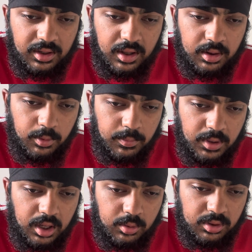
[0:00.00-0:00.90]
them up
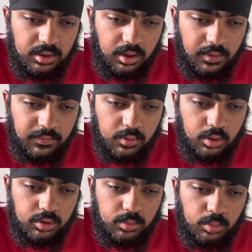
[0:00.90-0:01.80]
now. I've
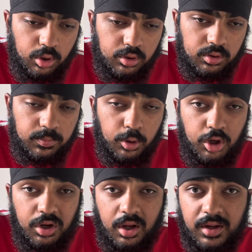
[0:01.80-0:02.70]
got some ones per
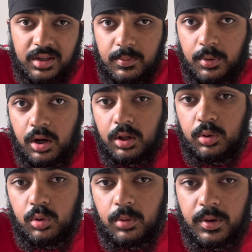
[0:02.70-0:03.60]
90, but I'll
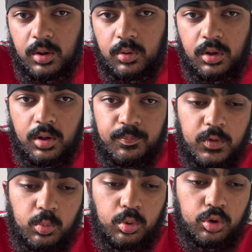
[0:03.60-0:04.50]
talk about
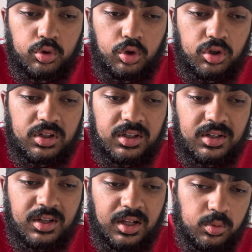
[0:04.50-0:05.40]
what Zirkzee's
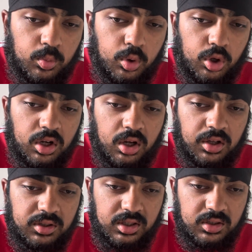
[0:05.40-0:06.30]
stats were
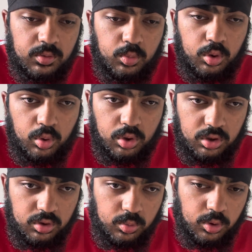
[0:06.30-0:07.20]
last season, what
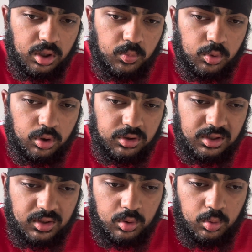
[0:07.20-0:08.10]
Hojlund's were, and what
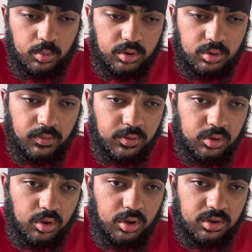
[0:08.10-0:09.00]
Sesko was. So for
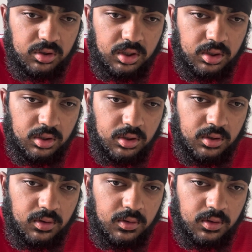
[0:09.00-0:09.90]
Zirkzee,
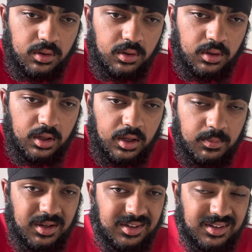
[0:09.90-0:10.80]

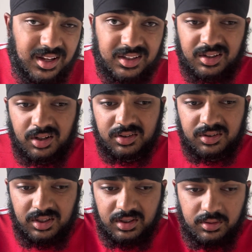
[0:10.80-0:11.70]
his stats last
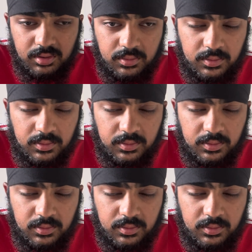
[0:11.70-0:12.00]
season